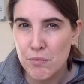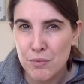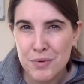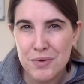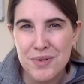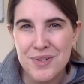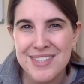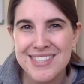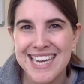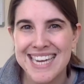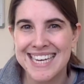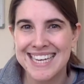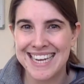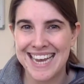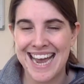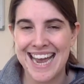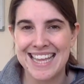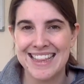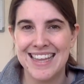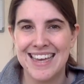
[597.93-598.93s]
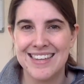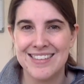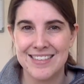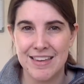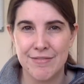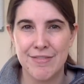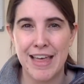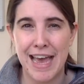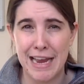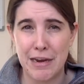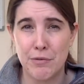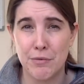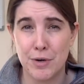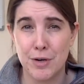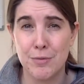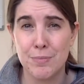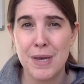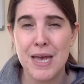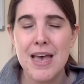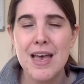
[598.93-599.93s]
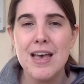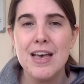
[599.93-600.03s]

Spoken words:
rules and guidelines of that group.